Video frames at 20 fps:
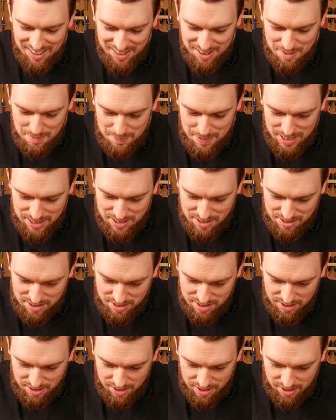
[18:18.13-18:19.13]
are the
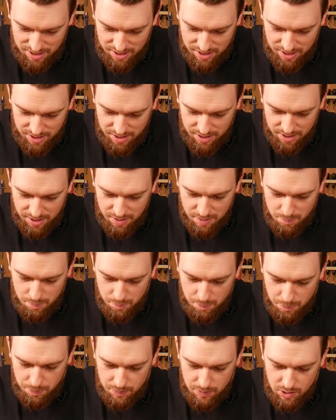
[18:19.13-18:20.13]
best uh,
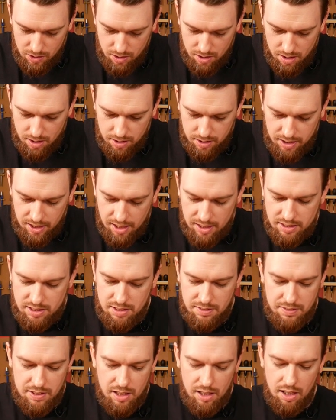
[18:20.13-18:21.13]

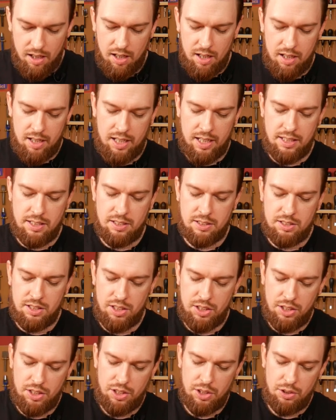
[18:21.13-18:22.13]
cuts of the hide
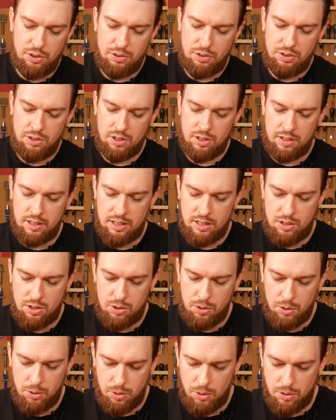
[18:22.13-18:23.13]
to use on this
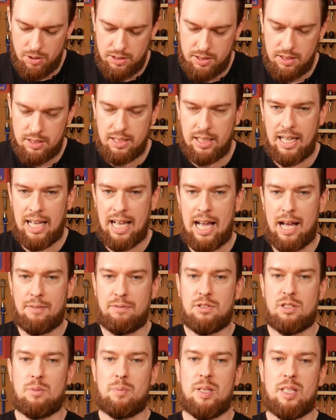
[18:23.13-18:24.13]
course? Does it
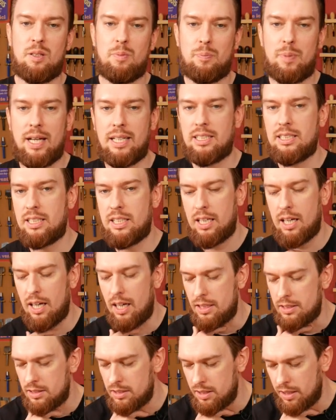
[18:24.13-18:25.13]
have to be the best
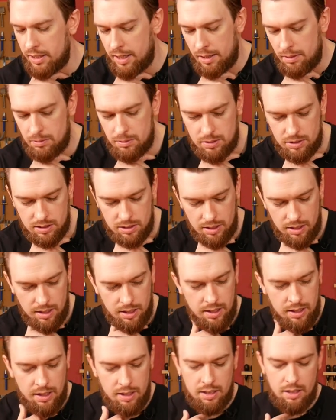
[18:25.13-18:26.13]
cut? So that was
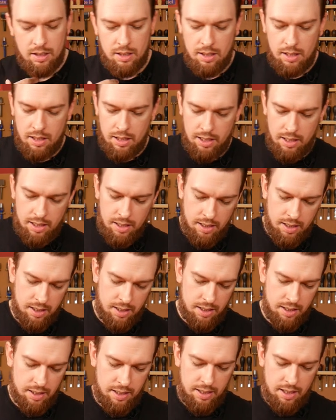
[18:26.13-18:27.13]

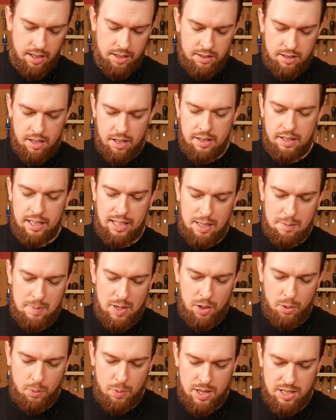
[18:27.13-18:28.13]
uh, an, another
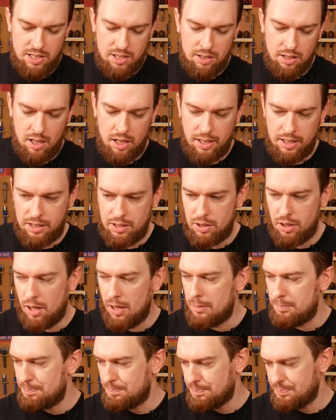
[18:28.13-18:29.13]
email question that I
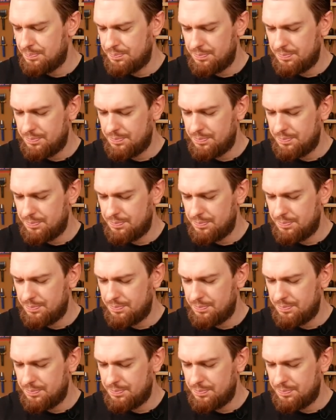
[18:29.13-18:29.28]
got.